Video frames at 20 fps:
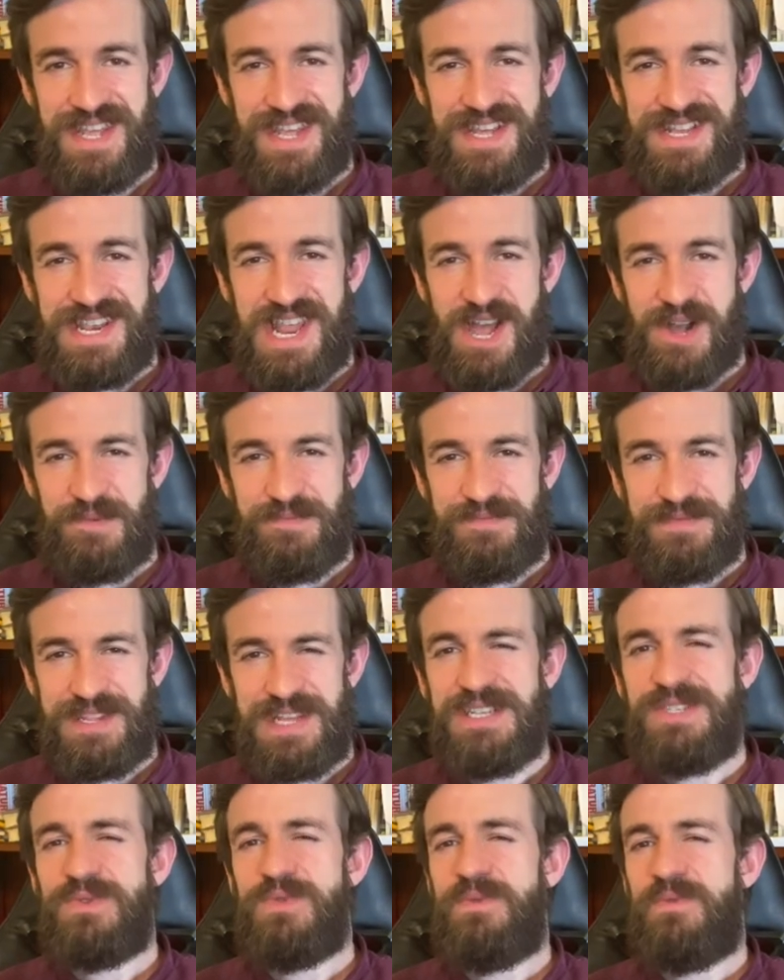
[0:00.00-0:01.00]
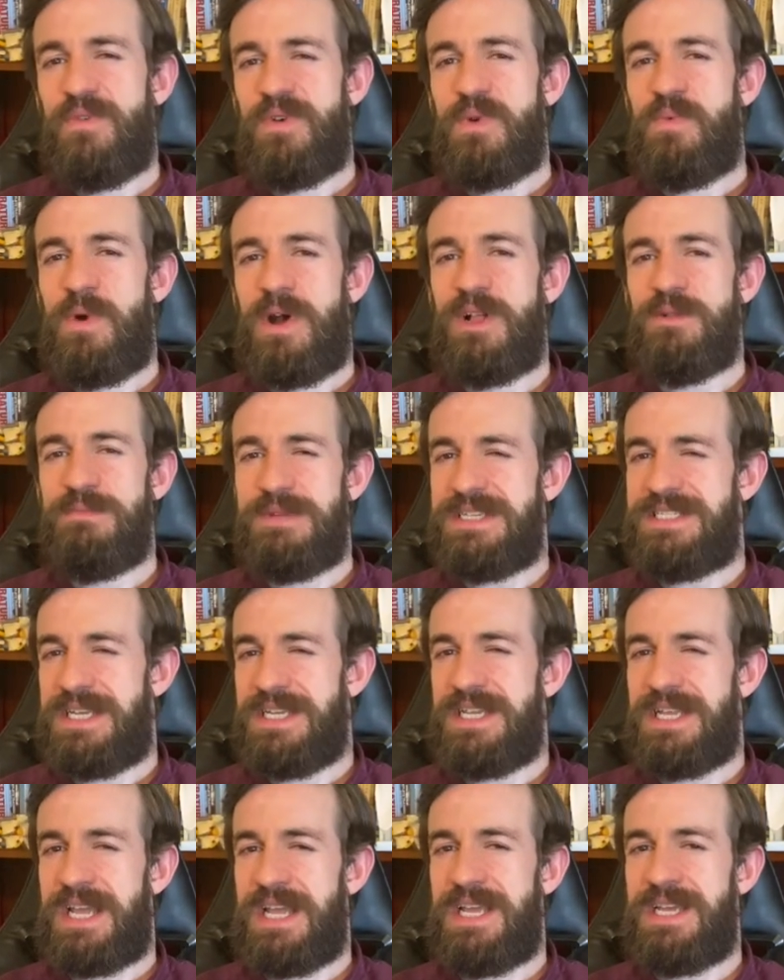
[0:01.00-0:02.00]
Now, it's all very well me
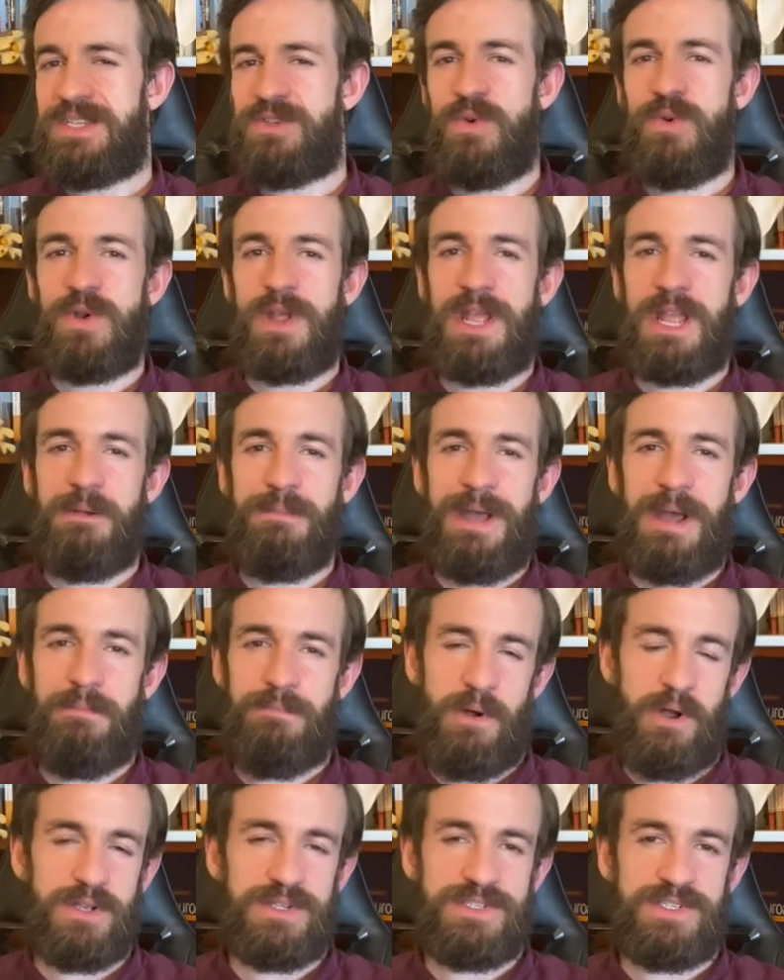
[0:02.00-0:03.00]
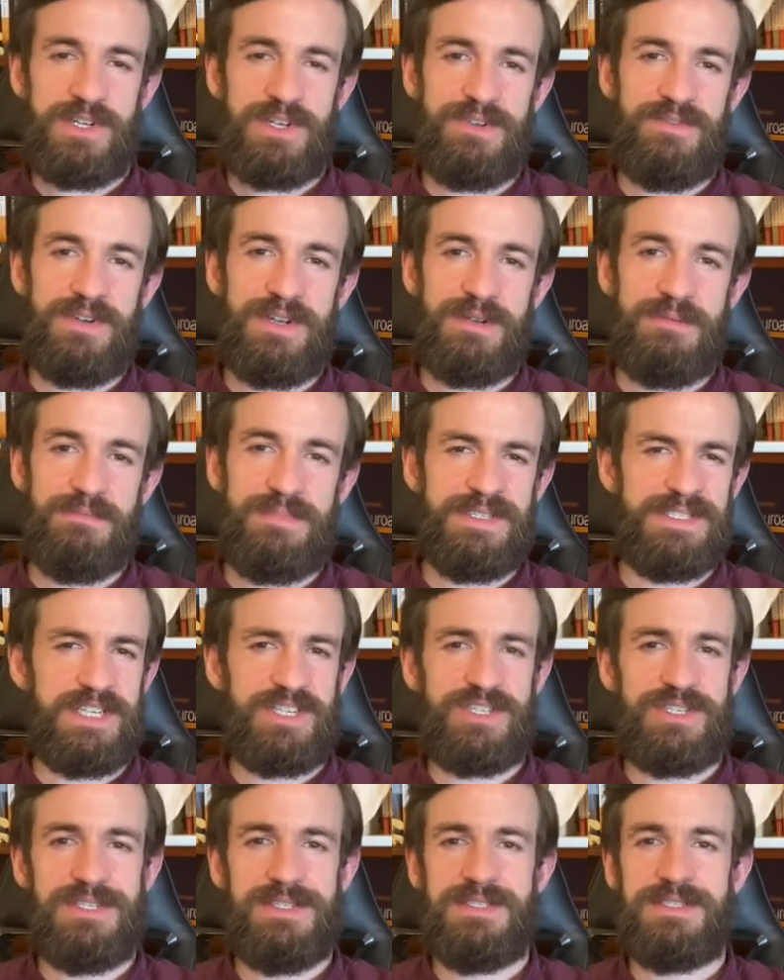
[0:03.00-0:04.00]
sitting here talking about posture and
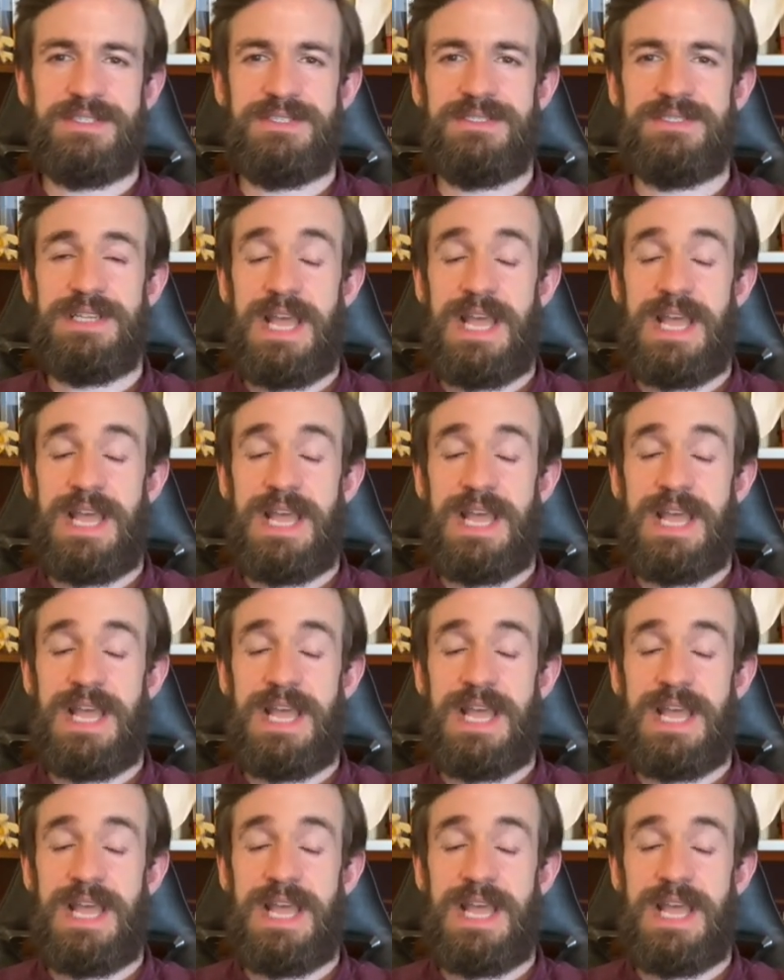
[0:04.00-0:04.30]
positions and